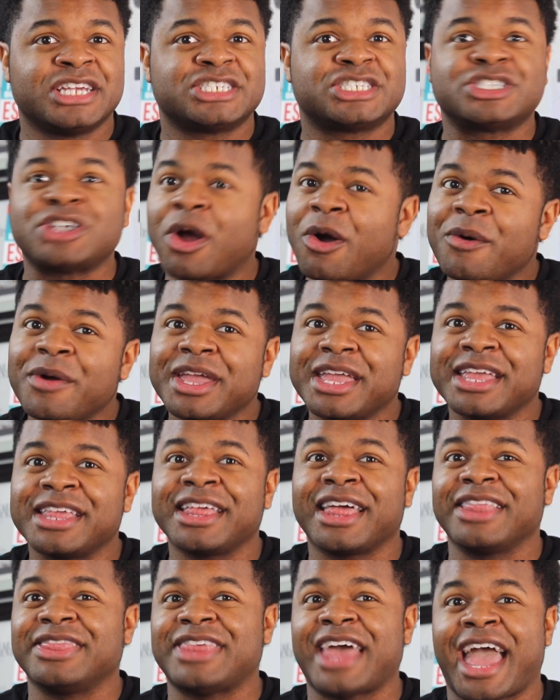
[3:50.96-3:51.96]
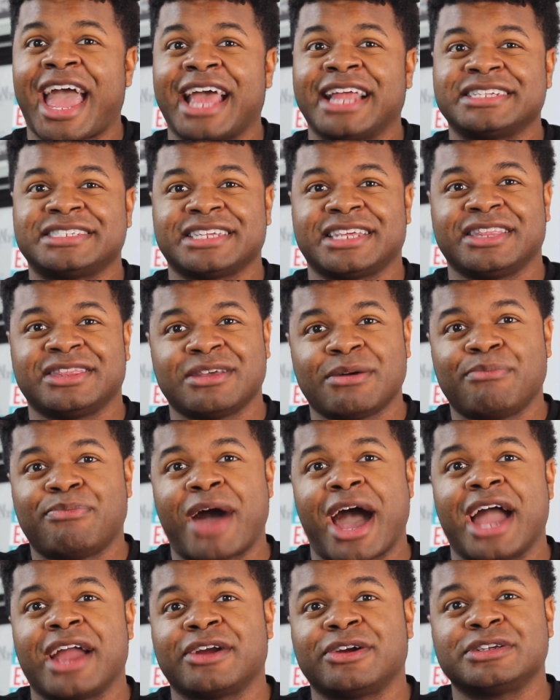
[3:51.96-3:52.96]
showing that the
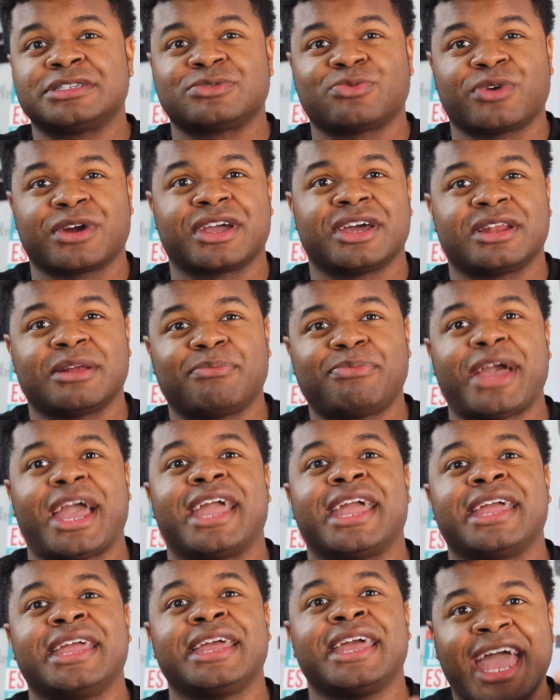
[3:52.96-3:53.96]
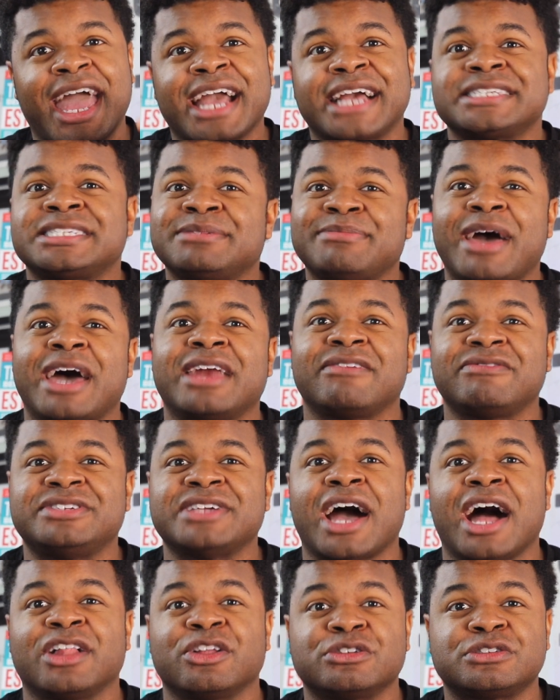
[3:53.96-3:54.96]
buyers were going to pay X amount of
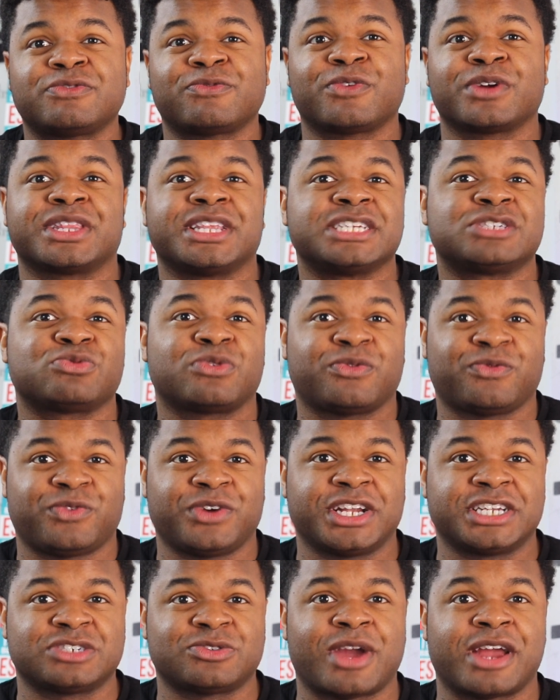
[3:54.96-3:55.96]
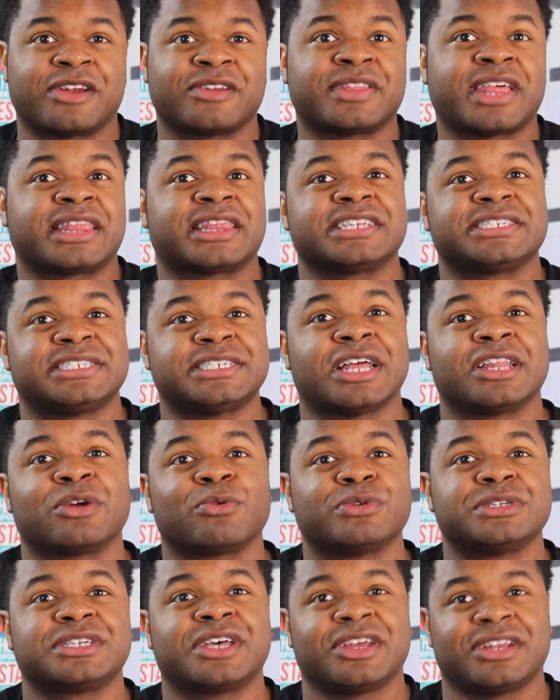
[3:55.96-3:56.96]
dollars for this refrigerator that the seller
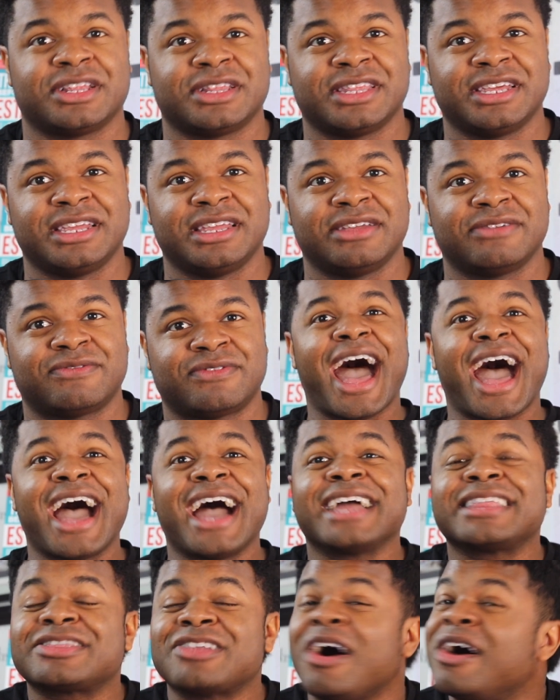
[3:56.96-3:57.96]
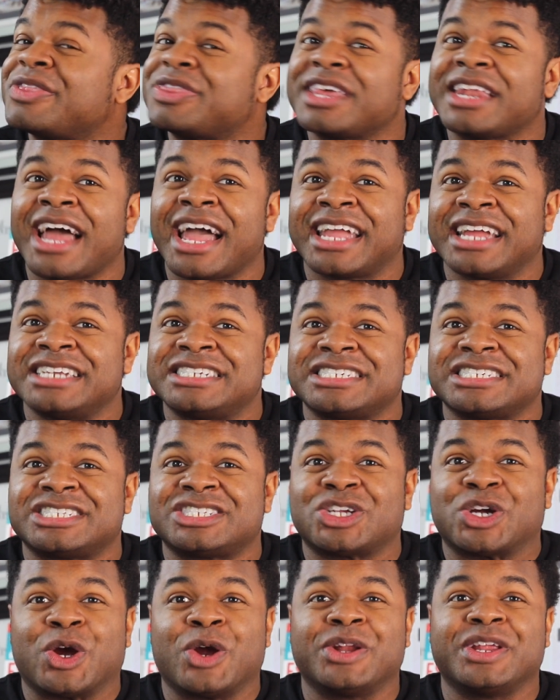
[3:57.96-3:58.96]
was going to leave. I thought that I could just
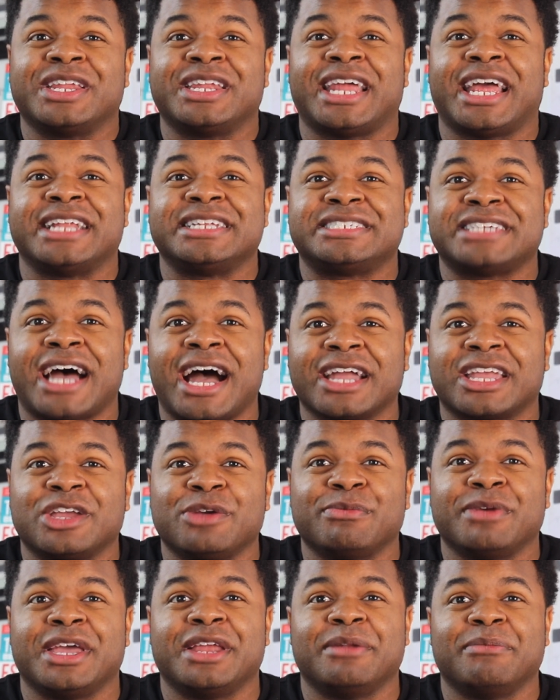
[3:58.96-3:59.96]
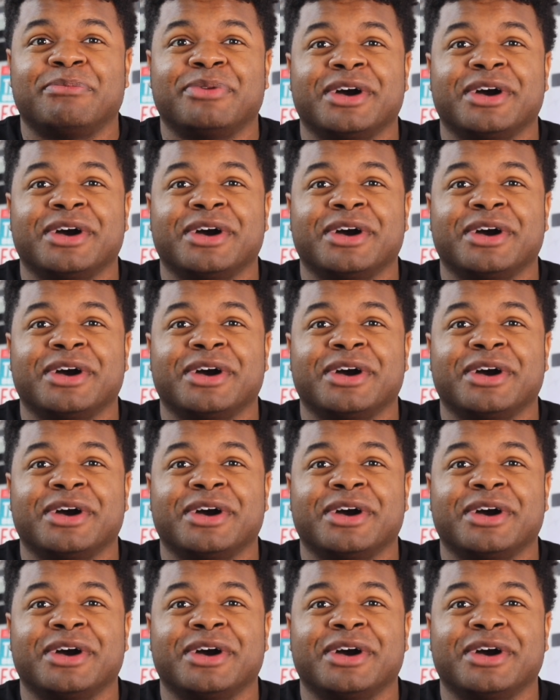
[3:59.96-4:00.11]
turn in that document,